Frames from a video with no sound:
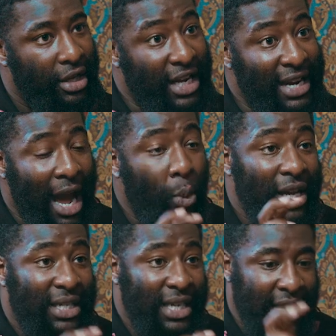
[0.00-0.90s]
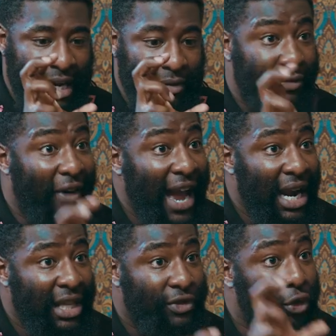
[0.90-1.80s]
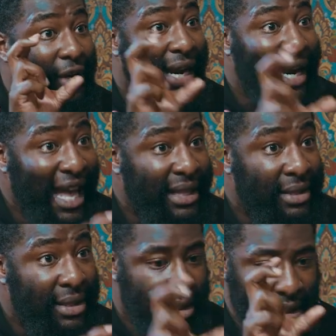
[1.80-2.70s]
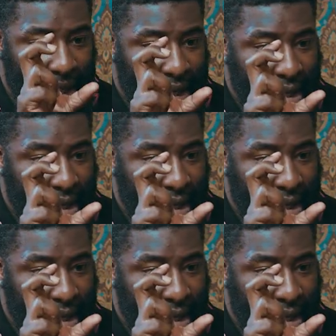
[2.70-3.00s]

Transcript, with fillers: So now we're seeing violence through the lens